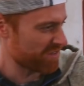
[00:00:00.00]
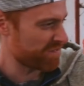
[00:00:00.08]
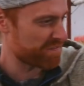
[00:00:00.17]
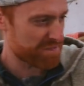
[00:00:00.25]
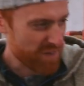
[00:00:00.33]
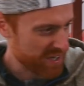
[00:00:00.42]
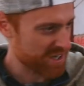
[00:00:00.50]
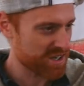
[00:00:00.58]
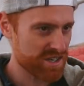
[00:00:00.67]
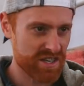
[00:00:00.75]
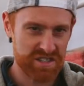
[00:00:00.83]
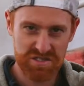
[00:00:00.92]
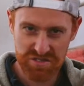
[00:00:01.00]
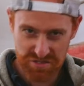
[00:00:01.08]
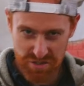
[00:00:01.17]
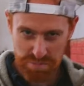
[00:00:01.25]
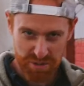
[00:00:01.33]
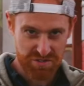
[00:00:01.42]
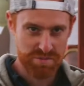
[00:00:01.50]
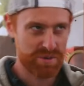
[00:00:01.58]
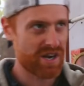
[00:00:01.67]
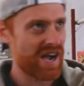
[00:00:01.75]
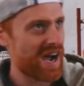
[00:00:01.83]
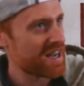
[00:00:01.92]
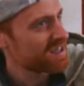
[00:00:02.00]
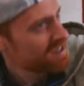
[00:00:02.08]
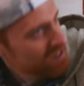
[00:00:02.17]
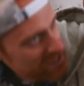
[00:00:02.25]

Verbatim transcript: of fire and super, super hot,